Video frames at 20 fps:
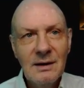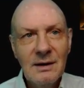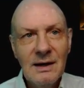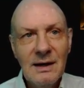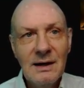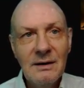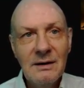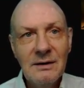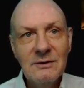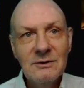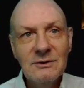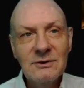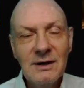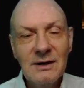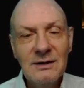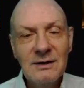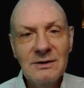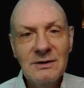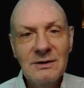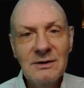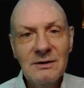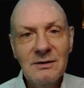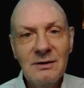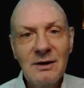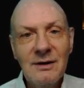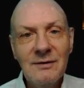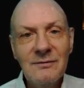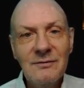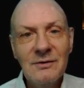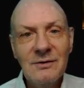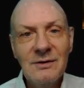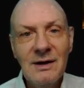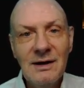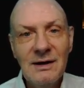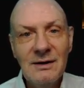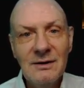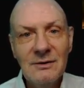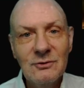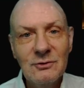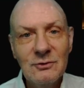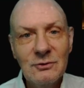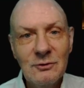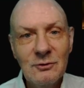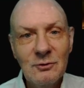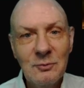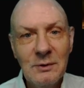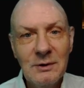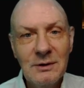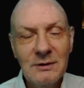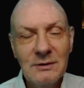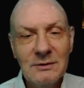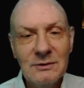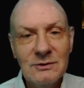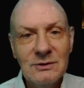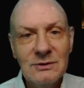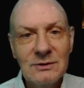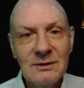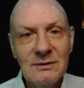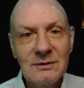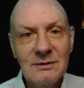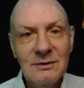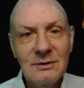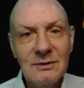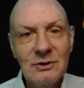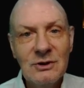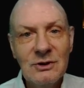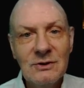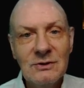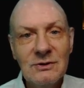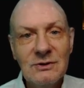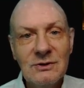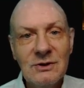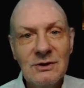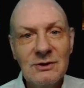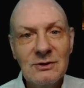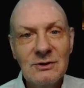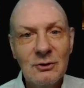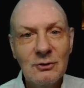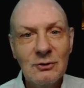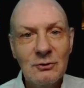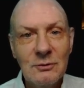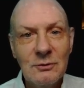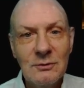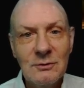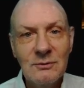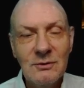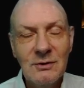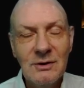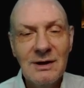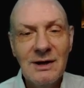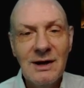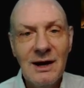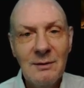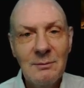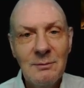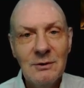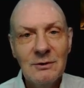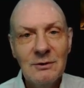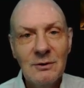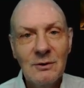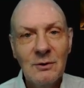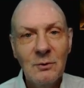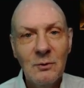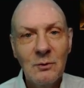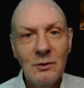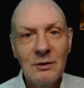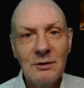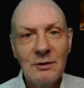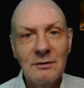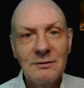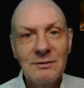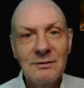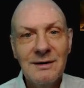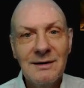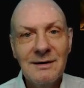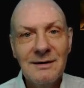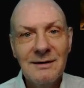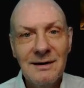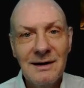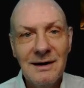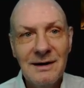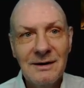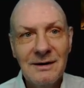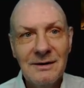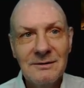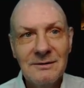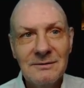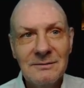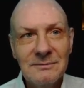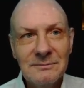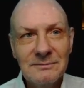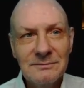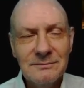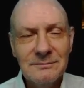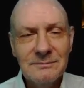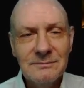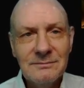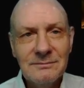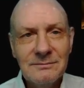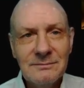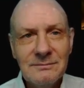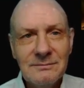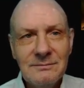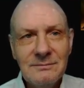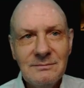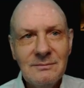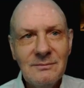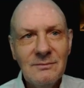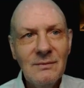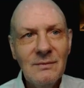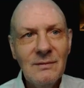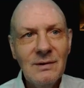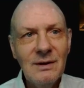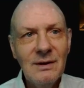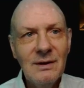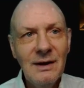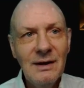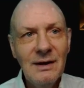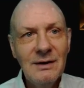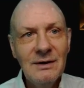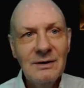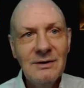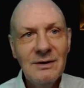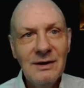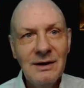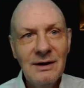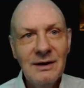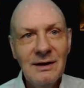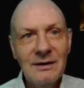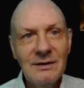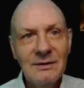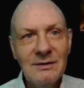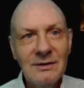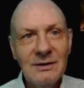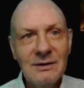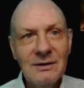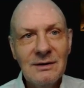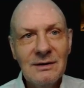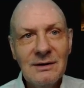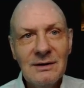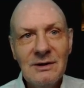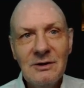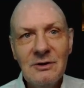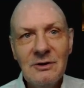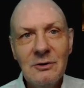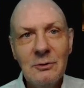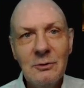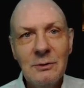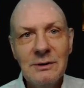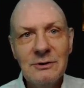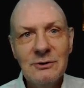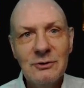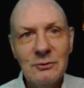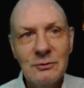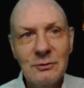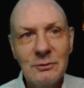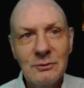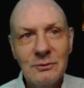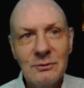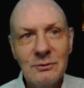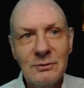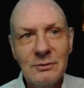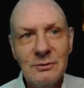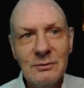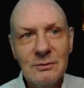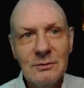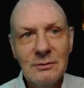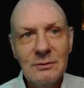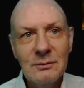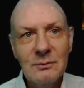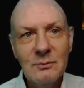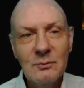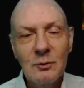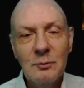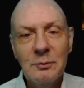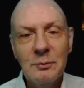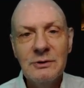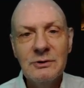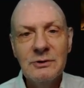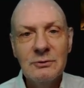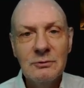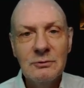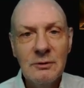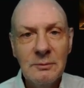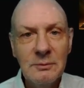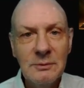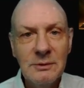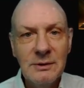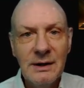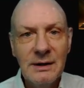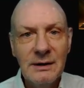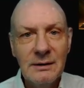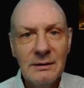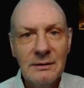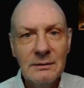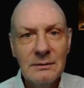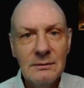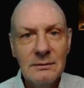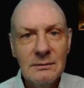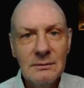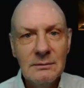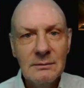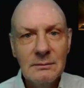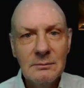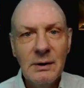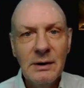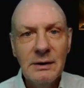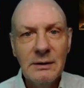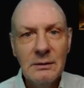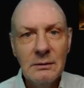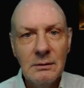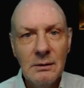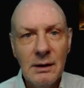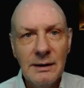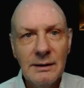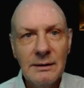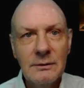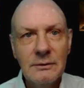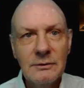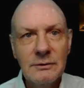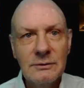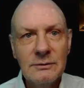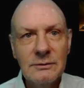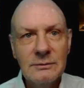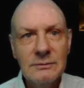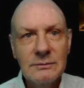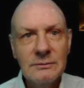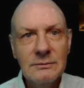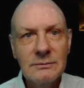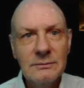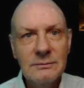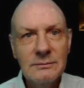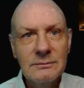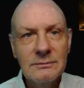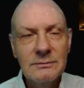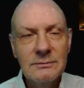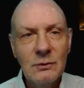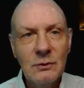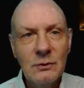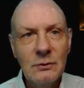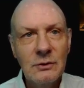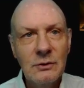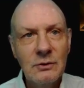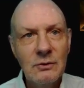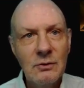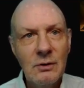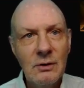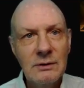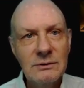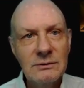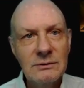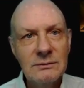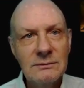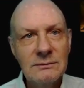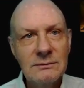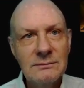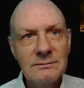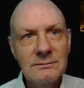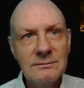And I like this idea of the naked truth because Jesus is the truth. He came into the world naked. And in the end, he who is truth will be stripped naked by the liars on the cross.